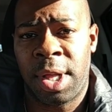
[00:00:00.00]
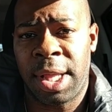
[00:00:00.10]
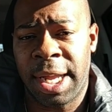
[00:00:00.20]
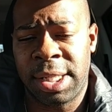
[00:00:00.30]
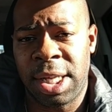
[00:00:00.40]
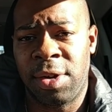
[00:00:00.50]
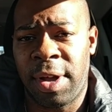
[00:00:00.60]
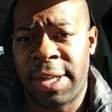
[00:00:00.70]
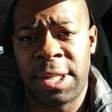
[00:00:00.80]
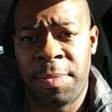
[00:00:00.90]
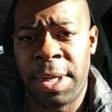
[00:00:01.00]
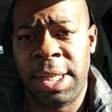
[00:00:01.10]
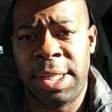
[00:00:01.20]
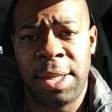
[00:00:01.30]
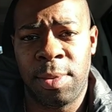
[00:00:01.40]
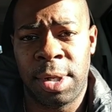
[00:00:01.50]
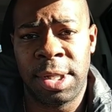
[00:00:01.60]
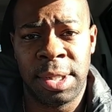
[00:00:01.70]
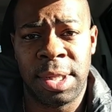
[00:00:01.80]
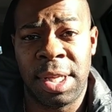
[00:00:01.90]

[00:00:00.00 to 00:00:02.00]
like I said, you'll have some easy ones,